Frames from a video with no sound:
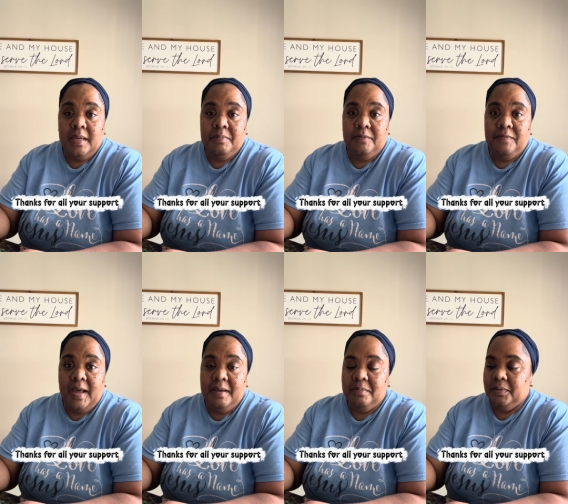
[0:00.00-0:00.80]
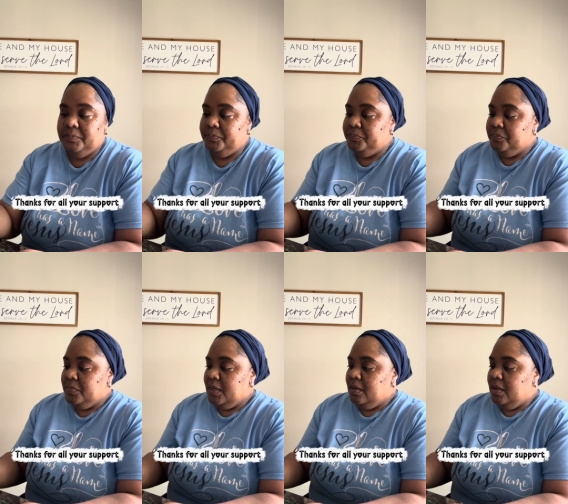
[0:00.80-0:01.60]
of fiber
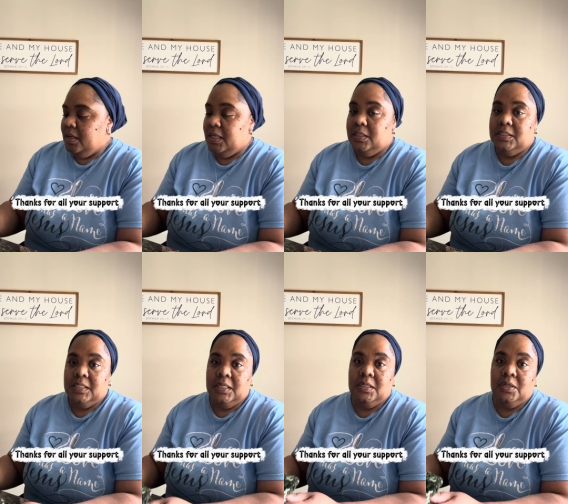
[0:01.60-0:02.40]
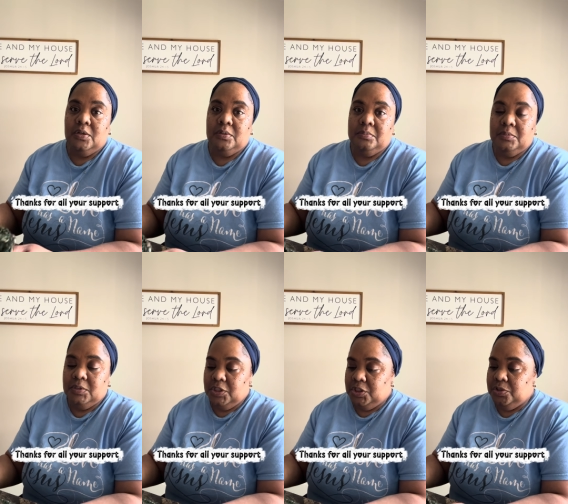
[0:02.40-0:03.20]
instead of
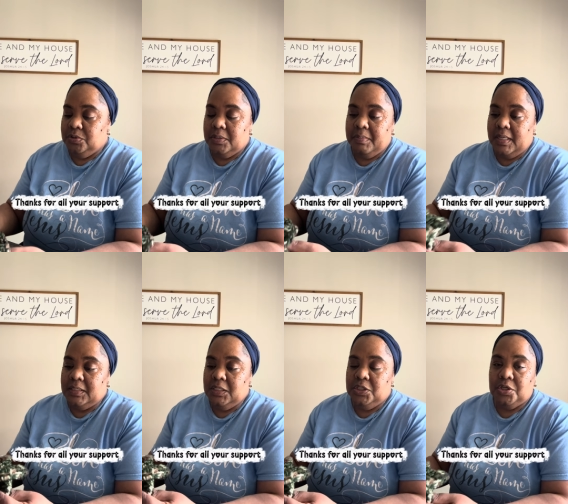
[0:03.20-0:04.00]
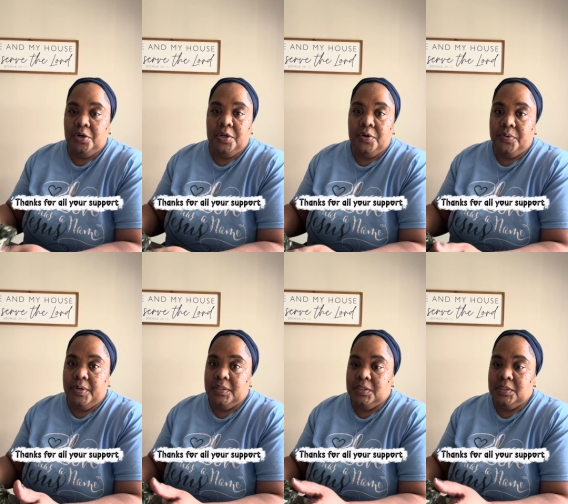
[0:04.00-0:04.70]
just using my t-shirt yarn.